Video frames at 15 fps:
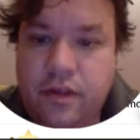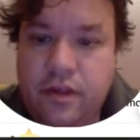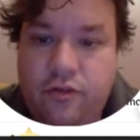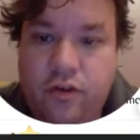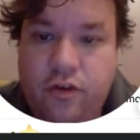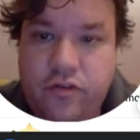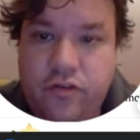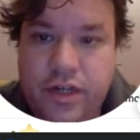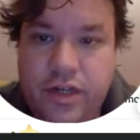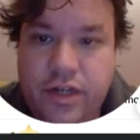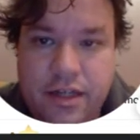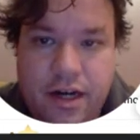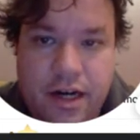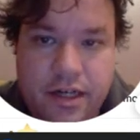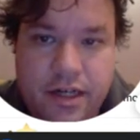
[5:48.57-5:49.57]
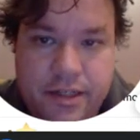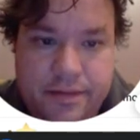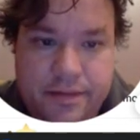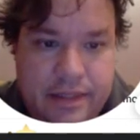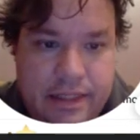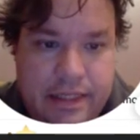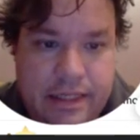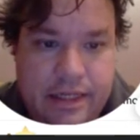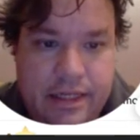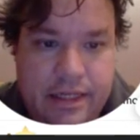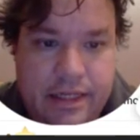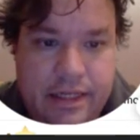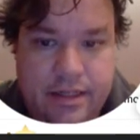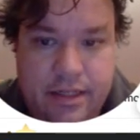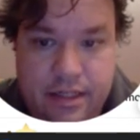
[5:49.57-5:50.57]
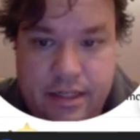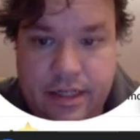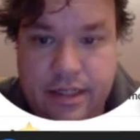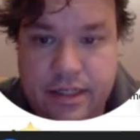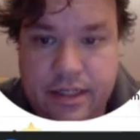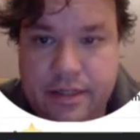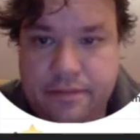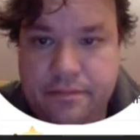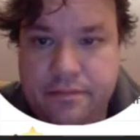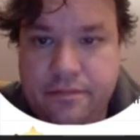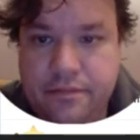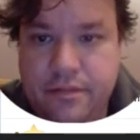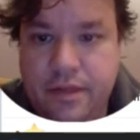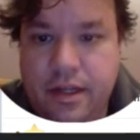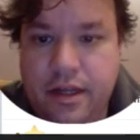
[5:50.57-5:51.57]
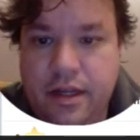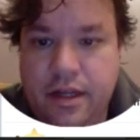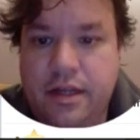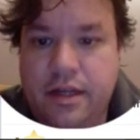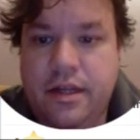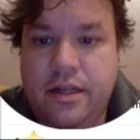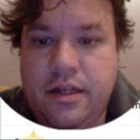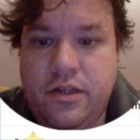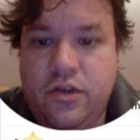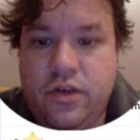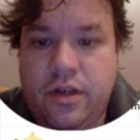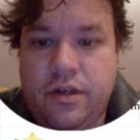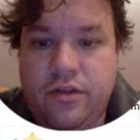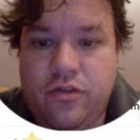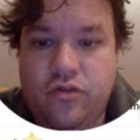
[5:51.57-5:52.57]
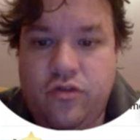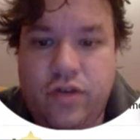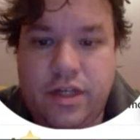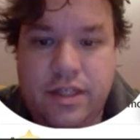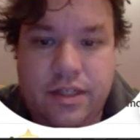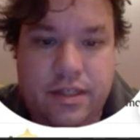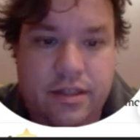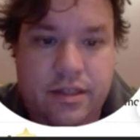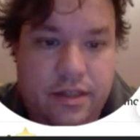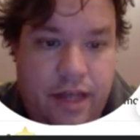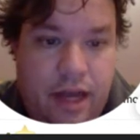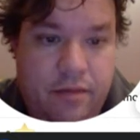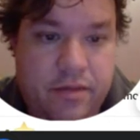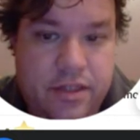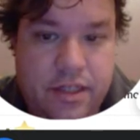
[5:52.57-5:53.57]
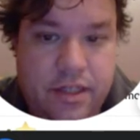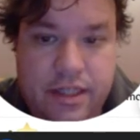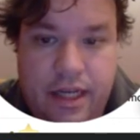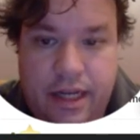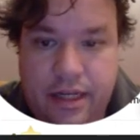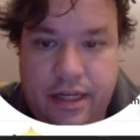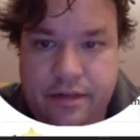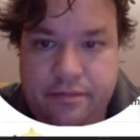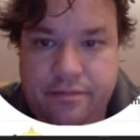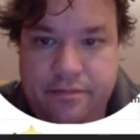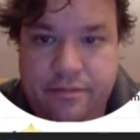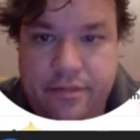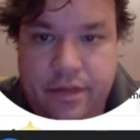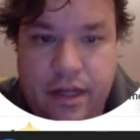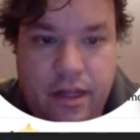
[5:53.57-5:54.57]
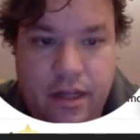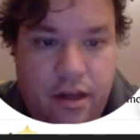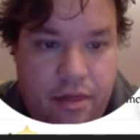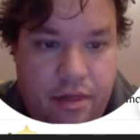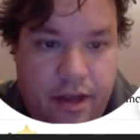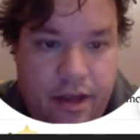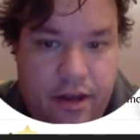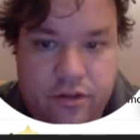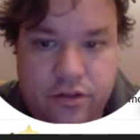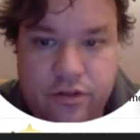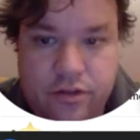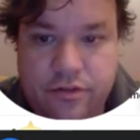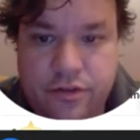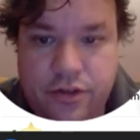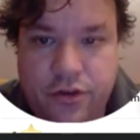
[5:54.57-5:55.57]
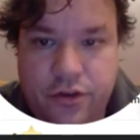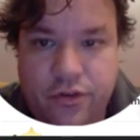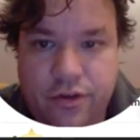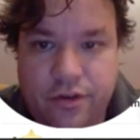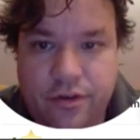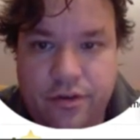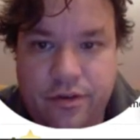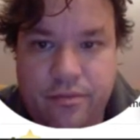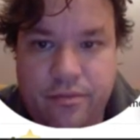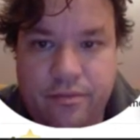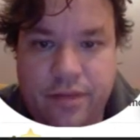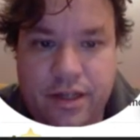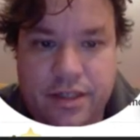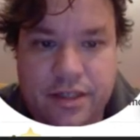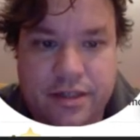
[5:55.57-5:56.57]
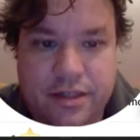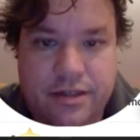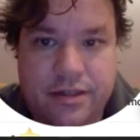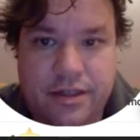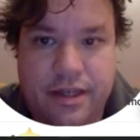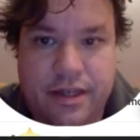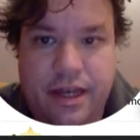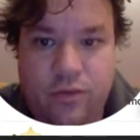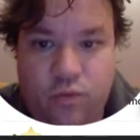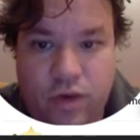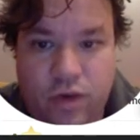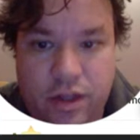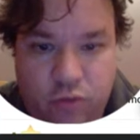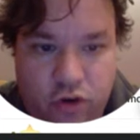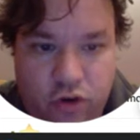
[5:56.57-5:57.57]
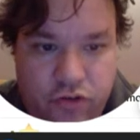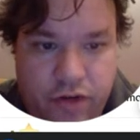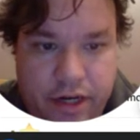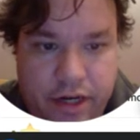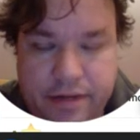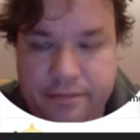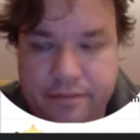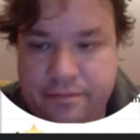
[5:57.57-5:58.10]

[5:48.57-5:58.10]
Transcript: 4 tricks in hearts, that's 6, two tricks in diamonds, that's 8, and nothing else. So you must get one more trick